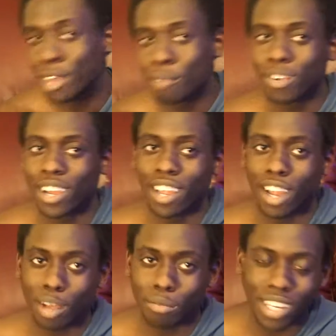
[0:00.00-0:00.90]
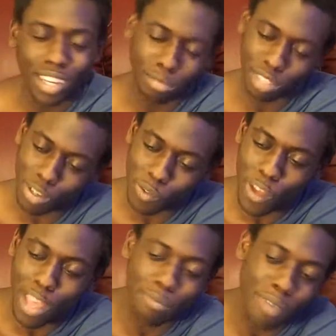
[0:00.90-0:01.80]
But me and him go
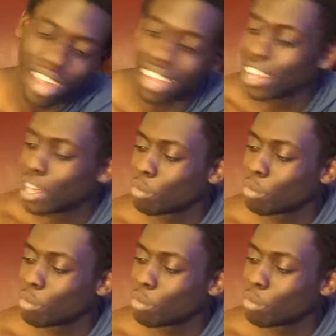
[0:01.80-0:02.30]
way back.